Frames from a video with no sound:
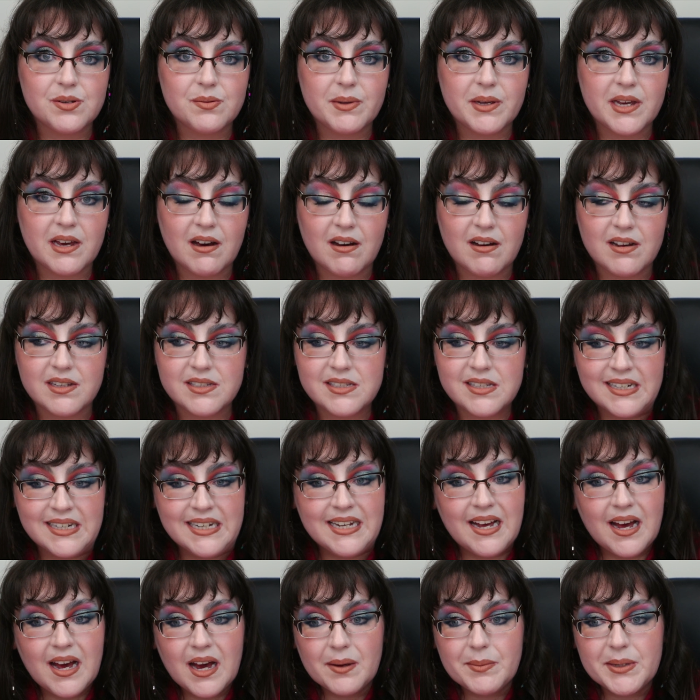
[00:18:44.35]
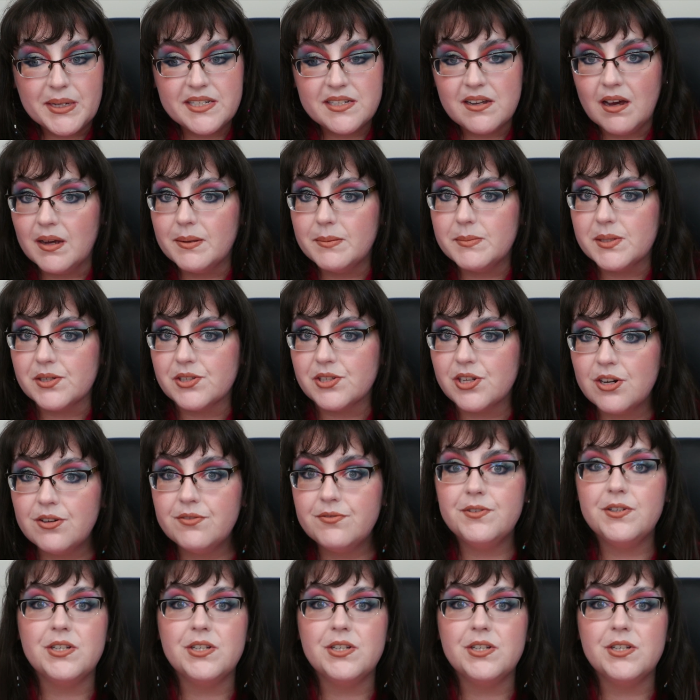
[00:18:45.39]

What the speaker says: because I mean, times are tough.